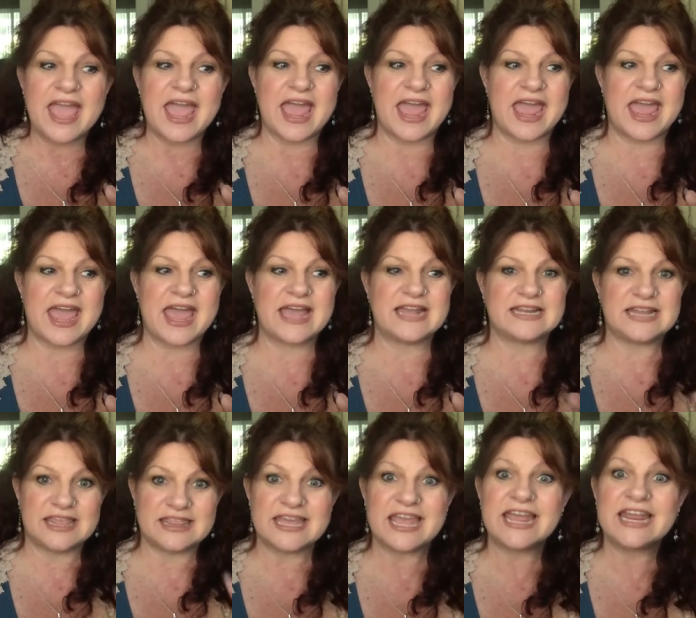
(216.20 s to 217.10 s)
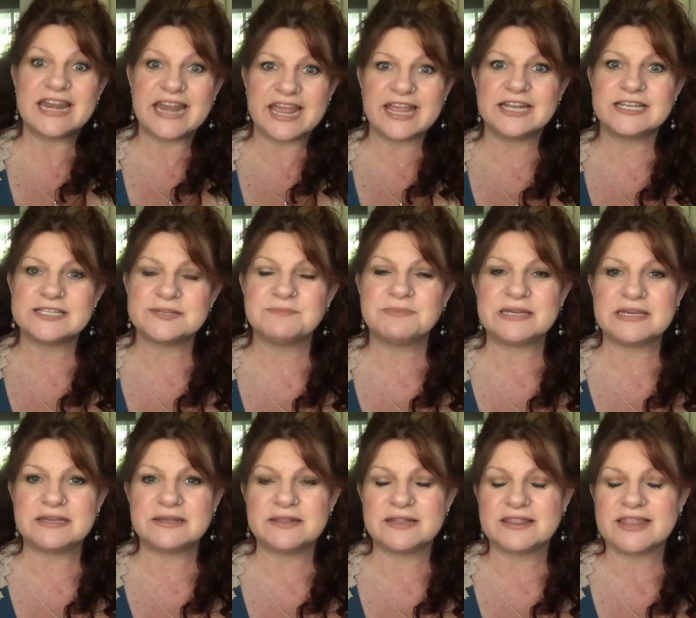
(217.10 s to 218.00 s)
and they need to
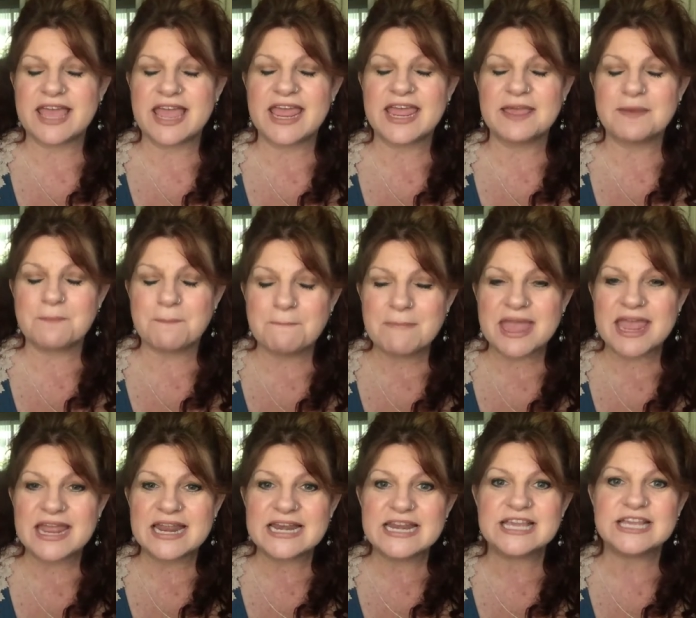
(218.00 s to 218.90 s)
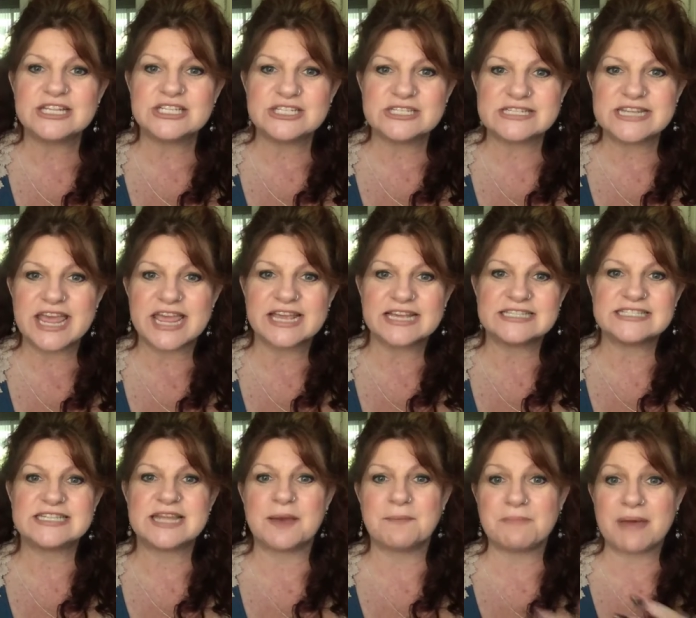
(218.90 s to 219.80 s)
be they may need to take a
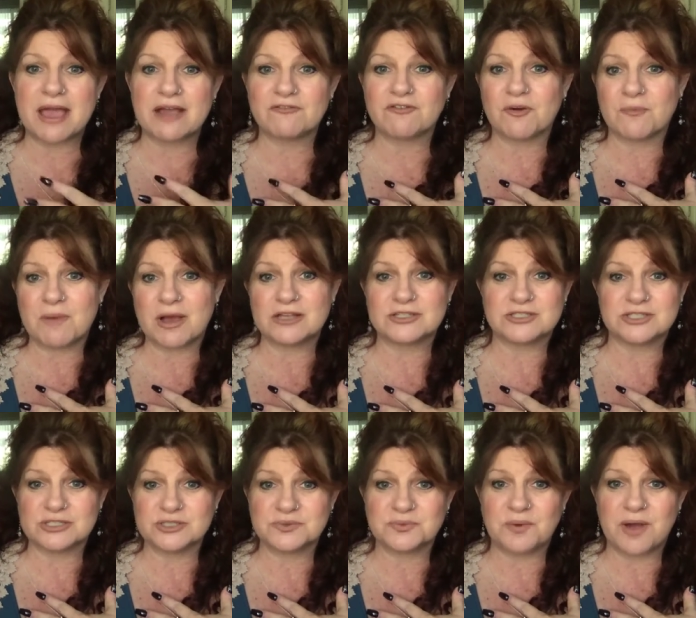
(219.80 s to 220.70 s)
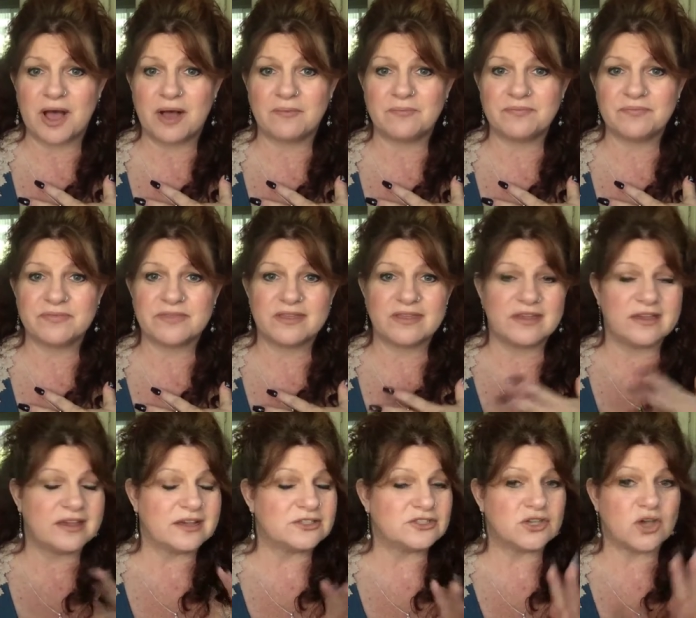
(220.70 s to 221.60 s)
step back from us as well.
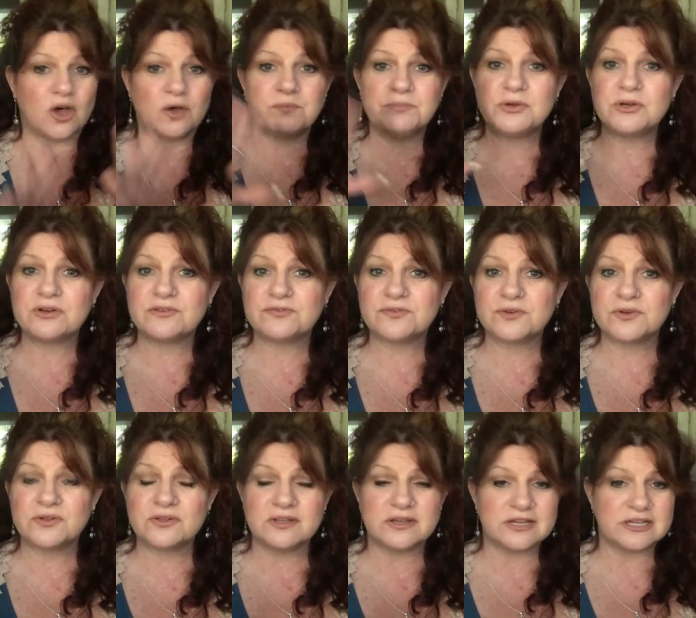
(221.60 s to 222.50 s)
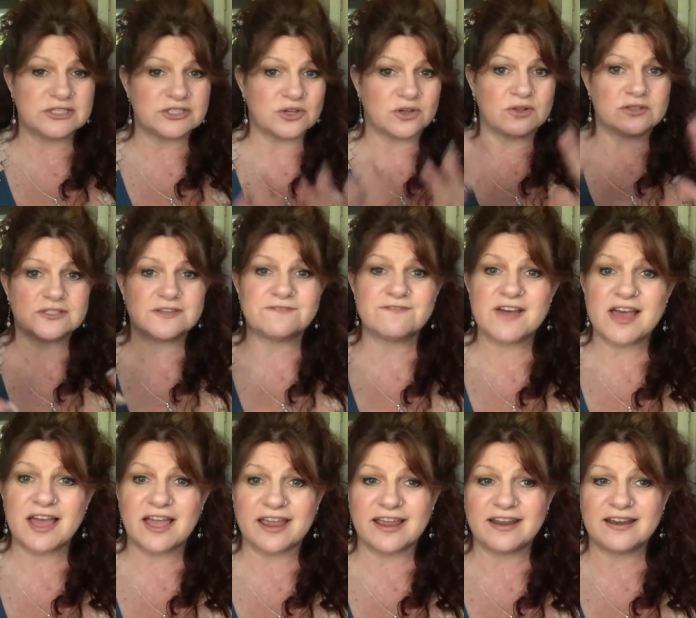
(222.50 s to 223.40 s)
It's all beautiful, it's all
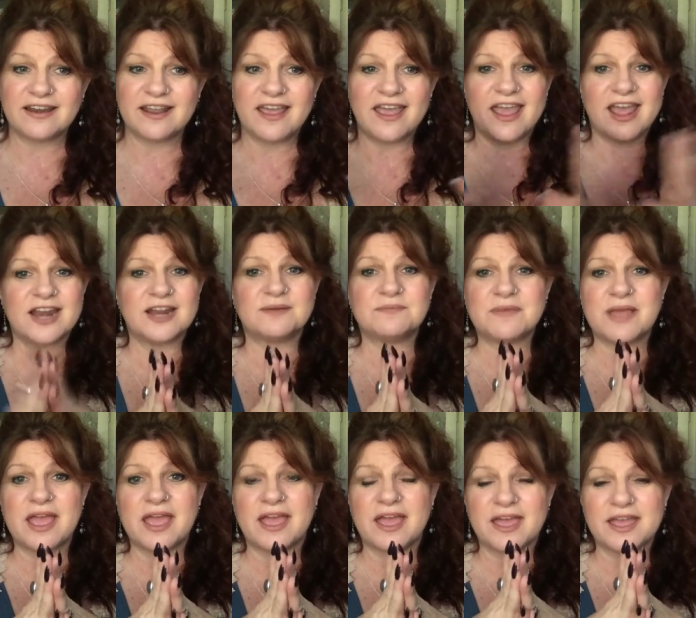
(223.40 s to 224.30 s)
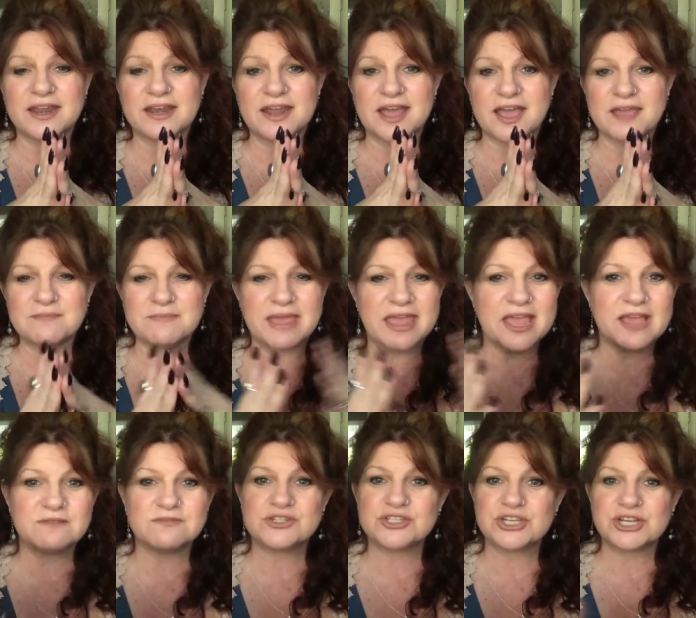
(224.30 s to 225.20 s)
divine, and I'm and I may
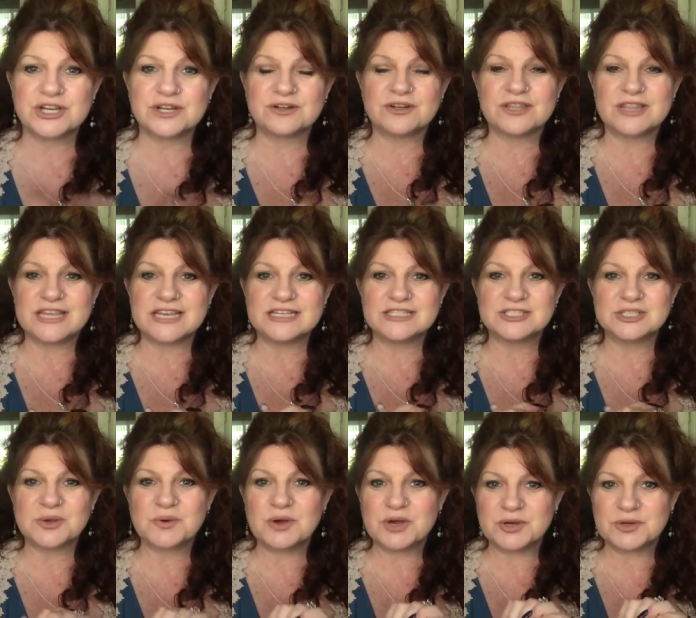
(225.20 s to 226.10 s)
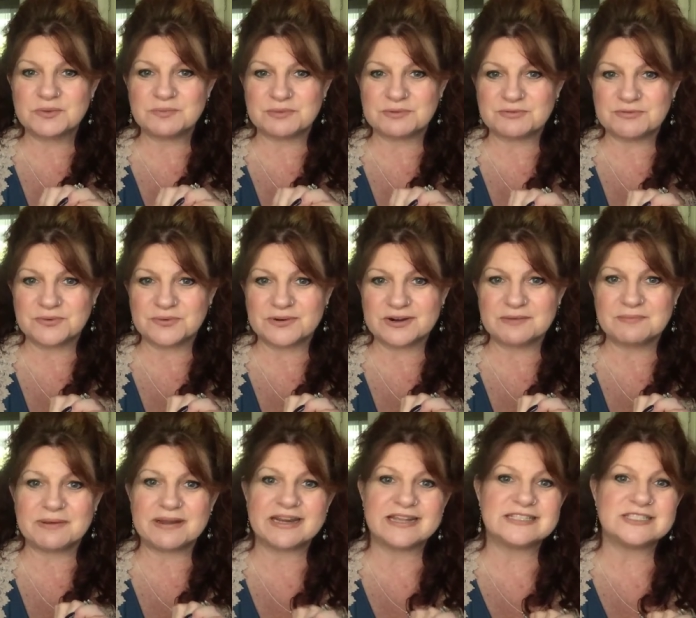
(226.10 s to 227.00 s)
have shared this quote before,
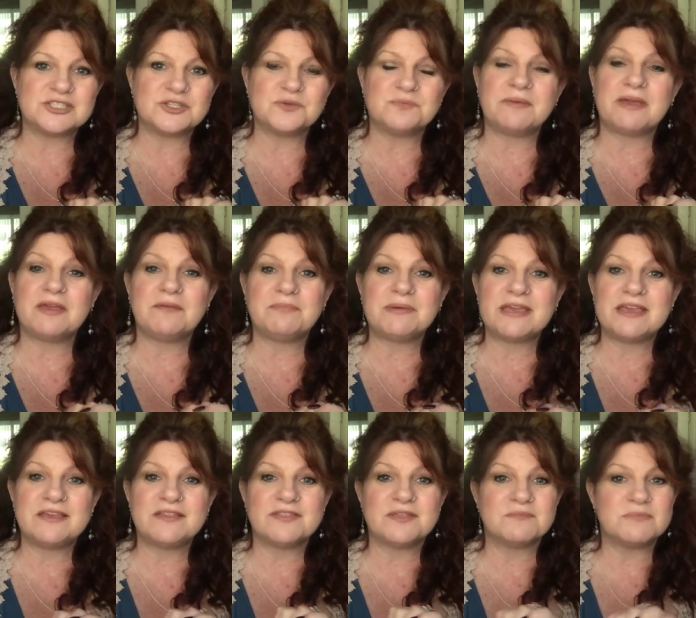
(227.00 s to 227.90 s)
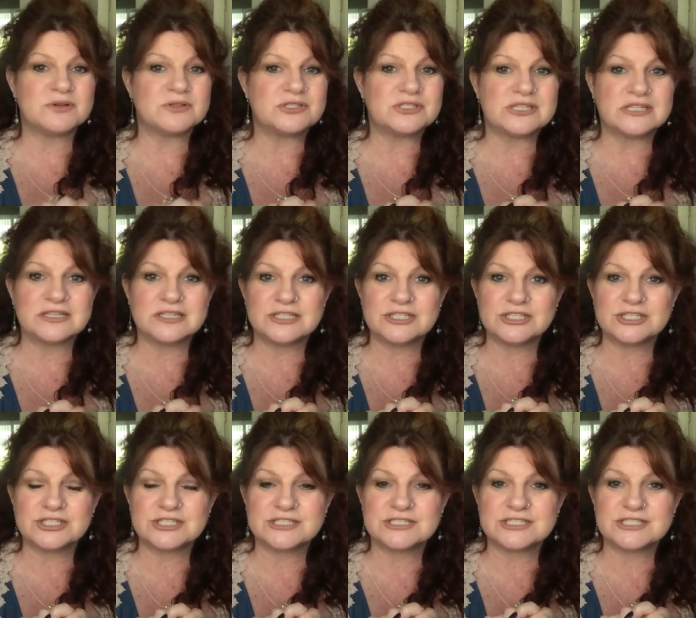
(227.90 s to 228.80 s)
but it's you may be the most
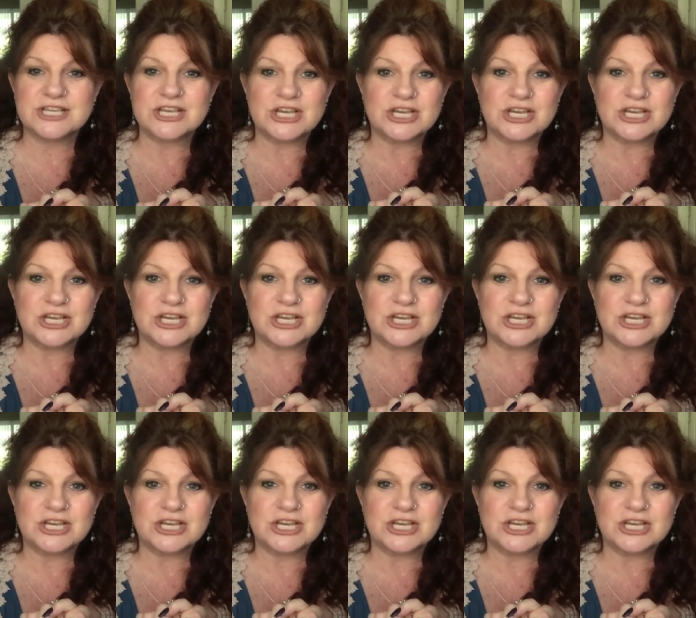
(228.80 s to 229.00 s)
delicious,